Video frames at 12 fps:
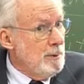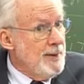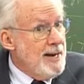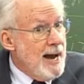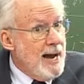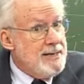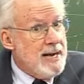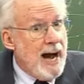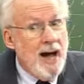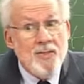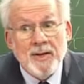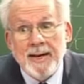The day I
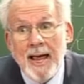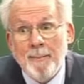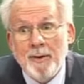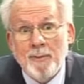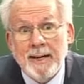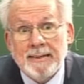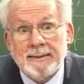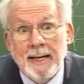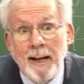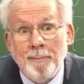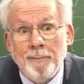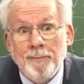die, the day I be raised
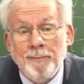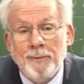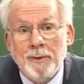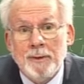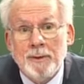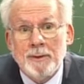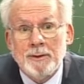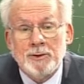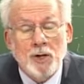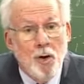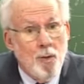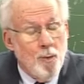up.
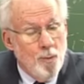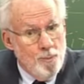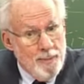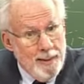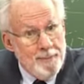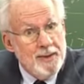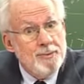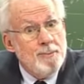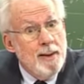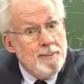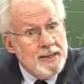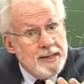So maybe
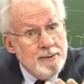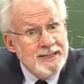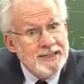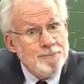there is